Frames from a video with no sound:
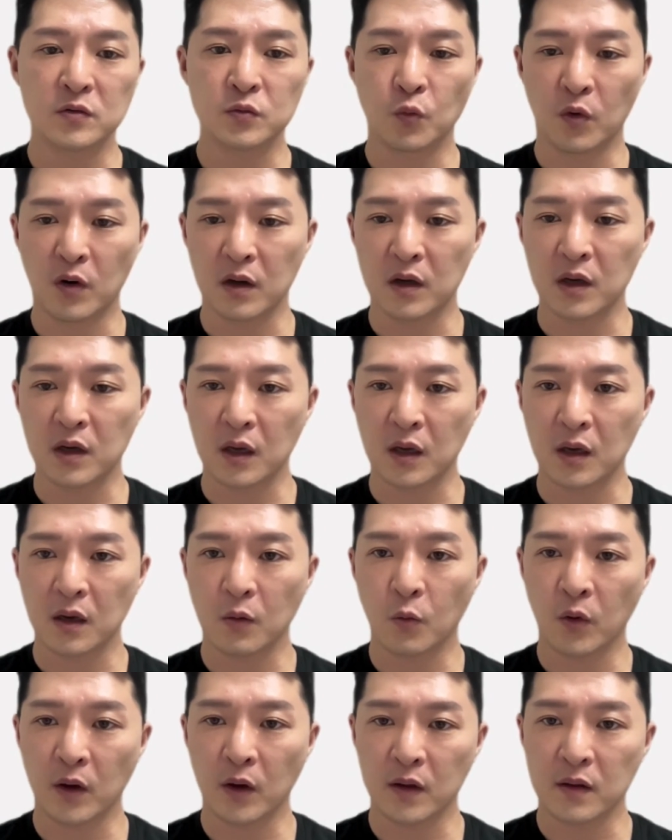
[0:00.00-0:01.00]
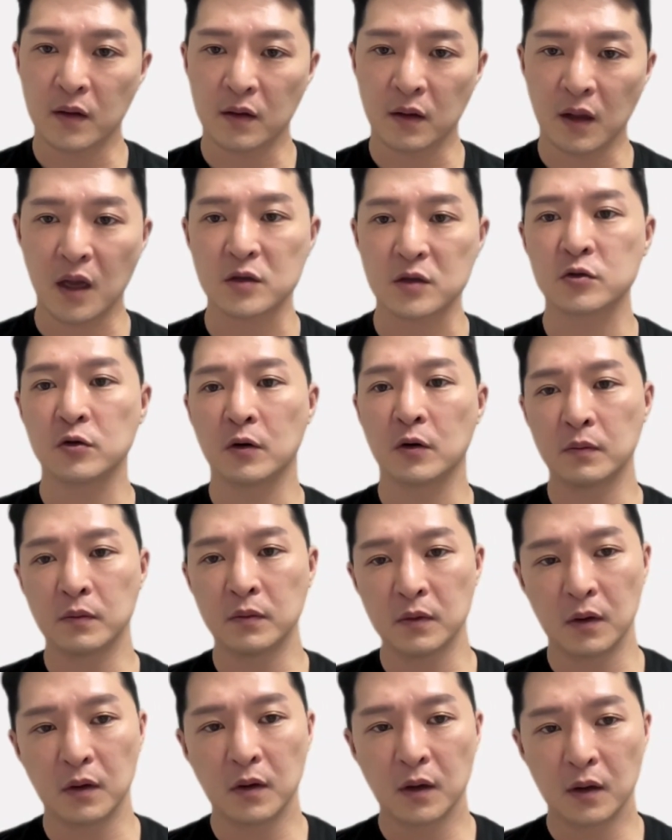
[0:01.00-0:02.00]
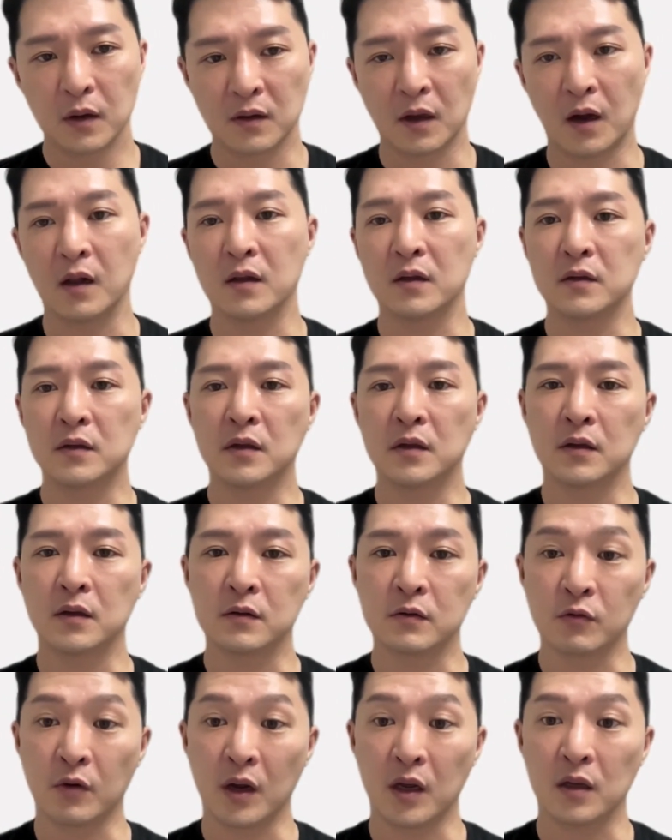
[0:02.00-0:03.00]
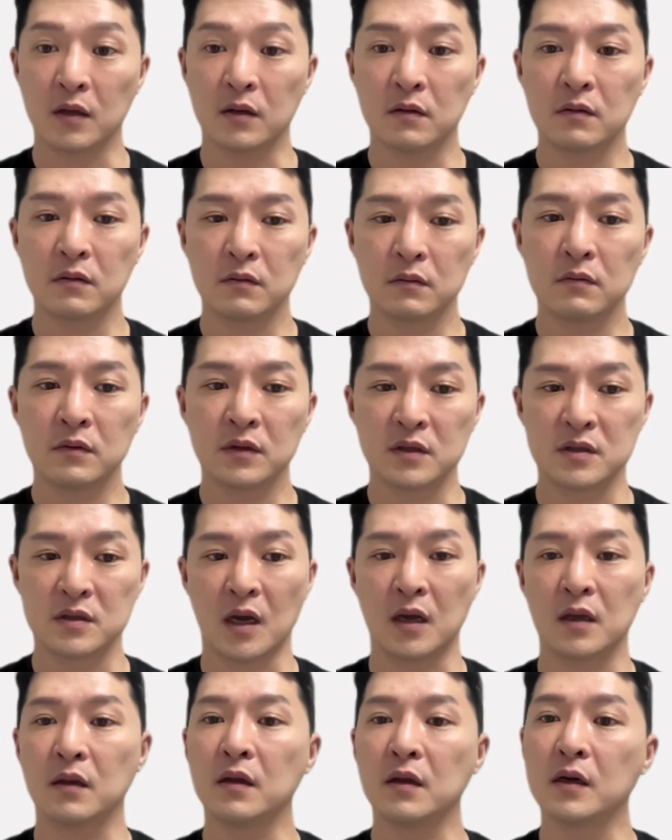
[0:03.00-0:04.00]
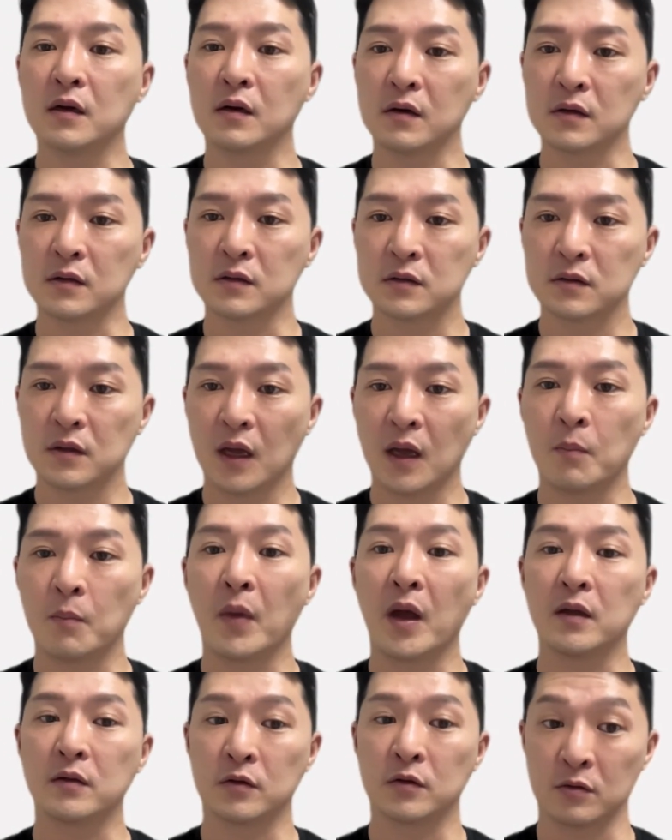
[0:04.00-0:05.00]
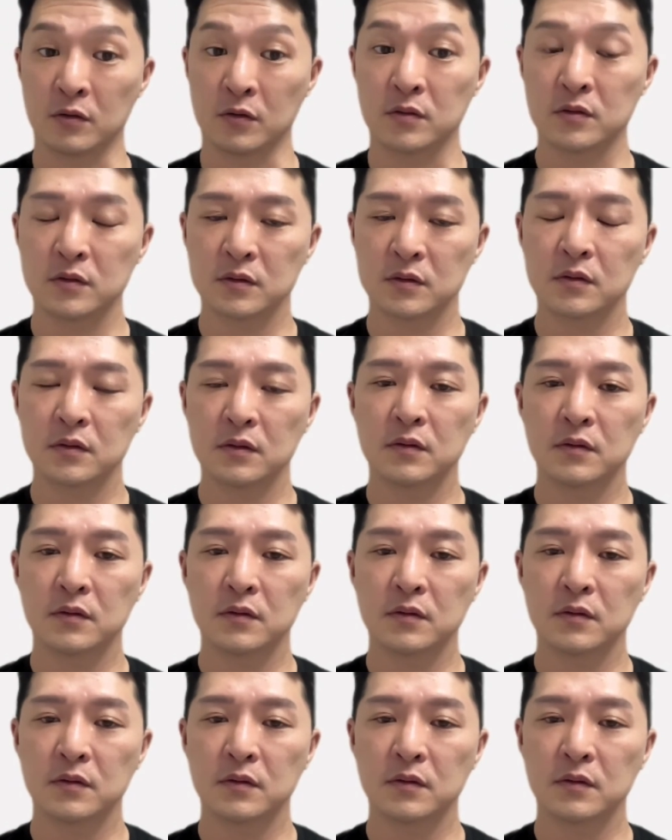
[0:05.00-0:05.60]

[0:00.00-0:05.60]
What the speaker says: working with lots of talented, great design leaders and mentors.